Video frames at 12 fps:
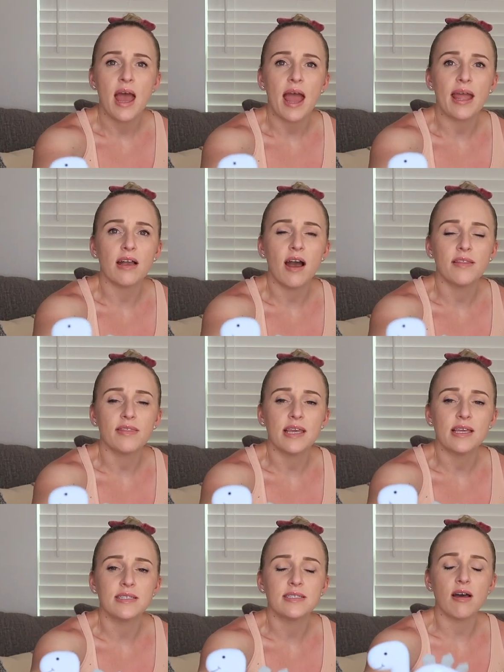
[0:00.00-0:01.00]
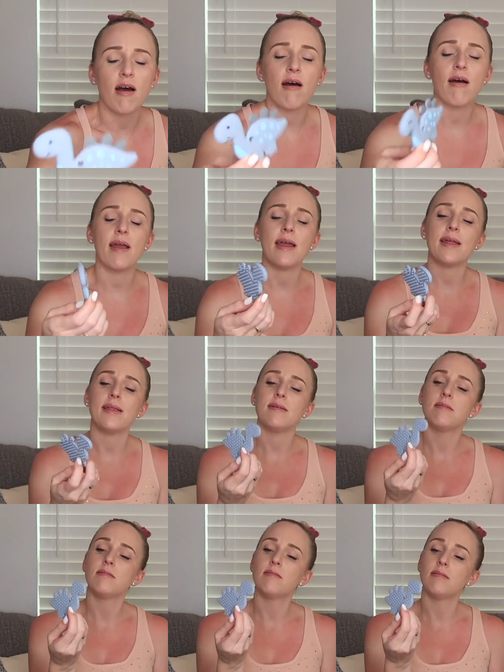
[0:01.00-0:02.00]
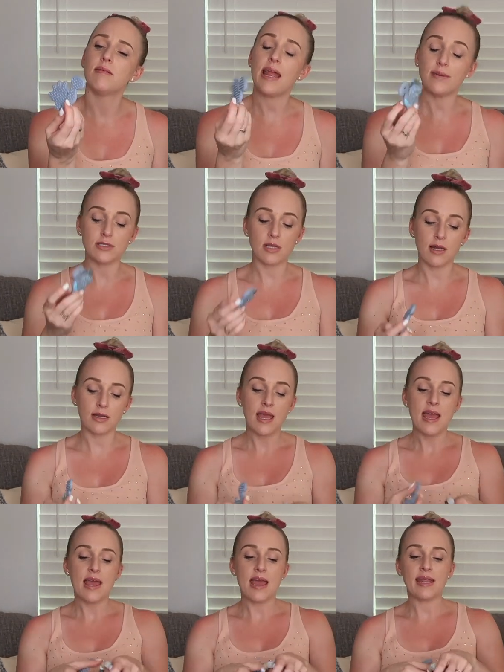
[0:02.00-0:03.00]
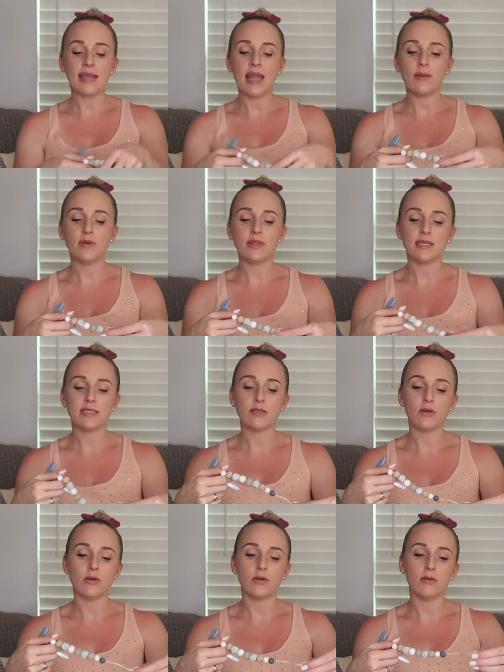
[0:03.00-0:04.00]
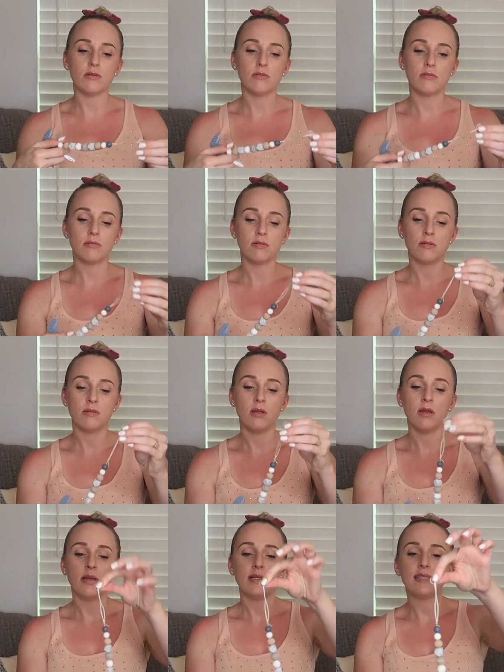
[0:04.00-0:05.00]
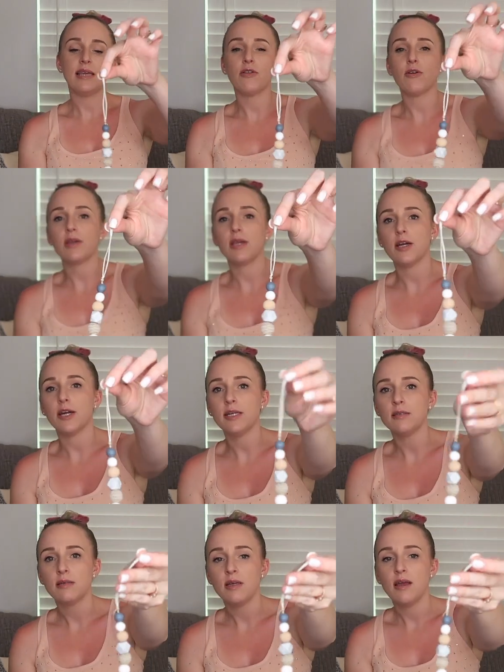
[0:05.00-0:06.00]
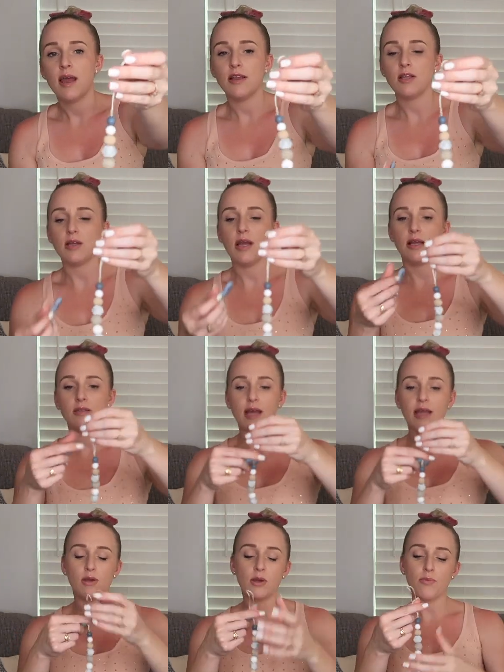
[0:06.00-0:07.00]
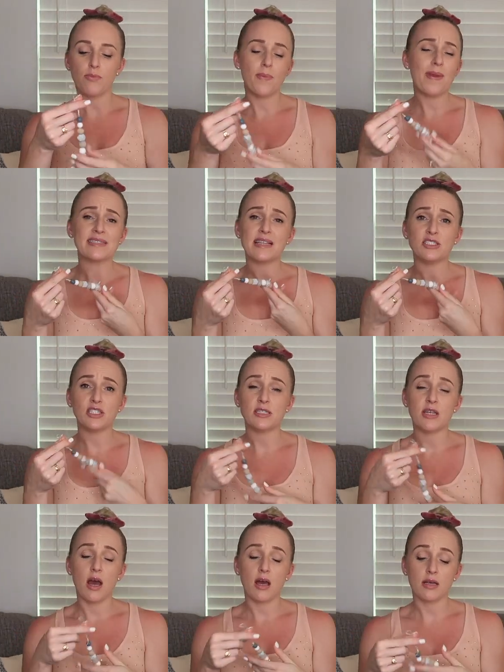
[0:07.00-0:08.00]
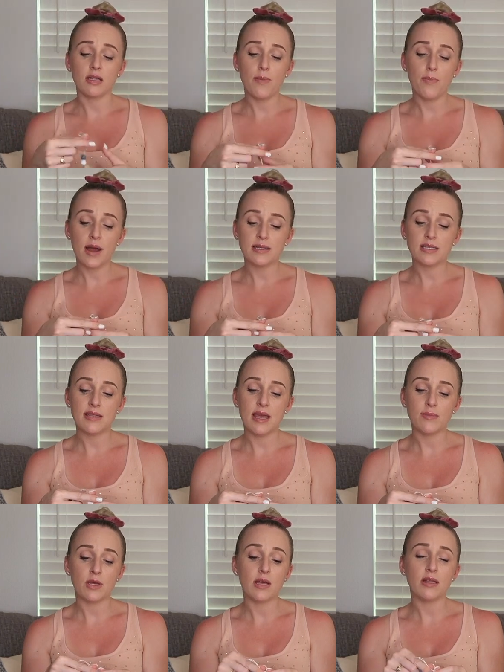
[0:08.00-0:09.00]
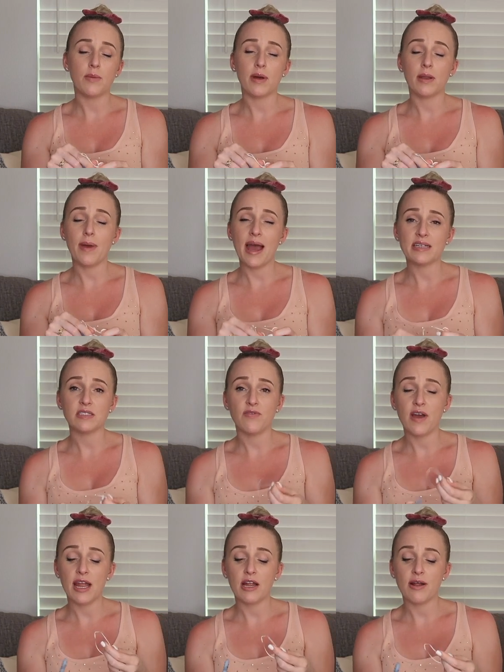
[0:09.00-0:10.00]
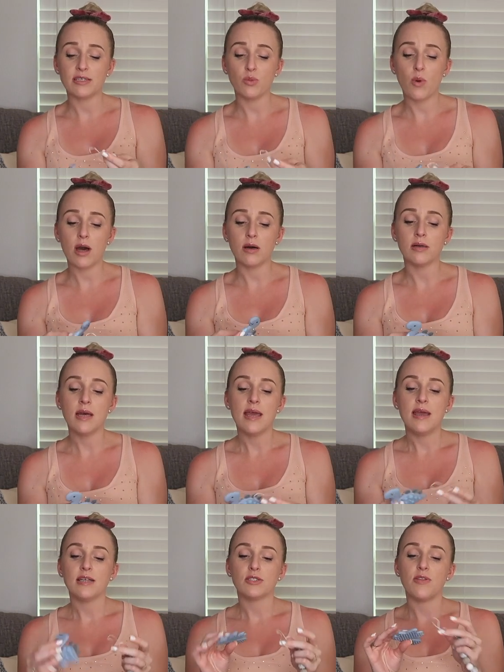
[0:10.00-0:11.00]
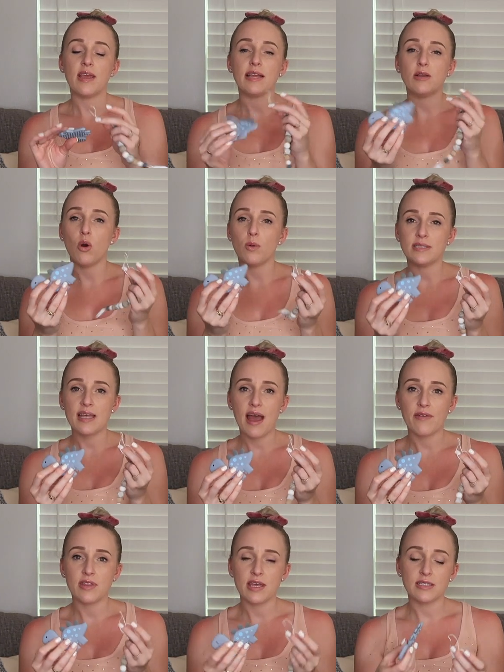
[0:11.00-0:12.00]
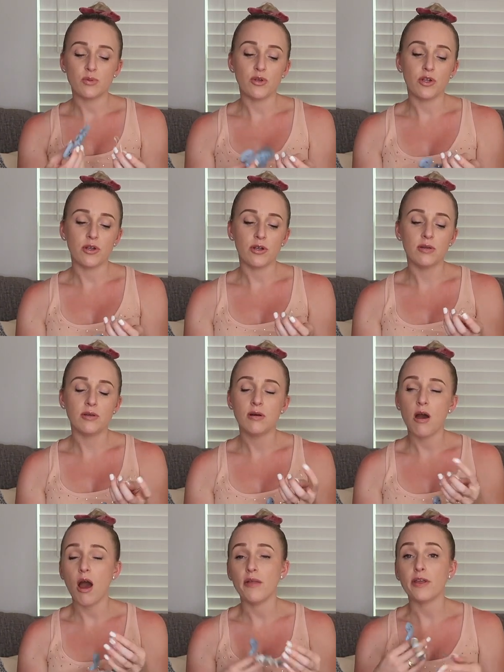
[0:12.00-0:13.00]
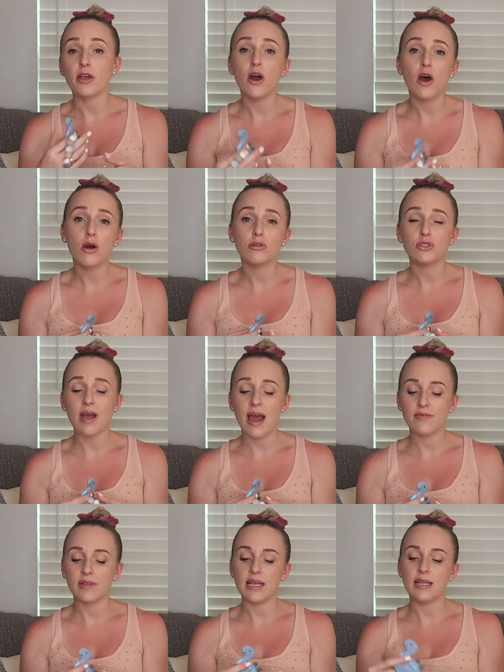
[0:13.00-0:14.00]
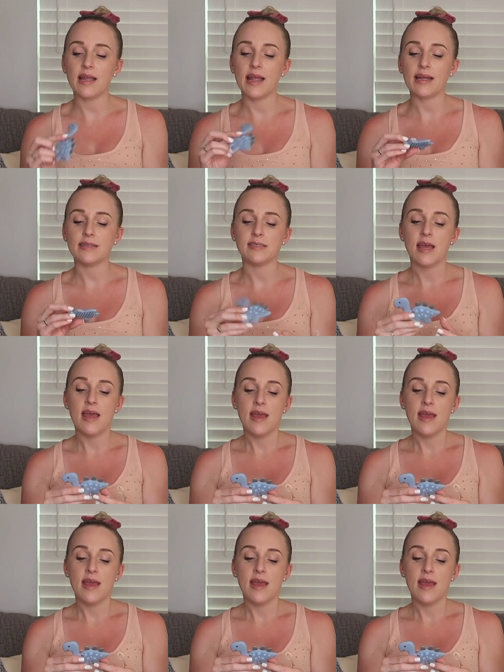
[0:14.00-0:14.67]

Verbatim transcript: I got this on Amazon and it came with this little teether here and you, that you can basically just uh, clip onto them. You can clip on a pacifier as well. So they can always have this when you're on the go, traveling and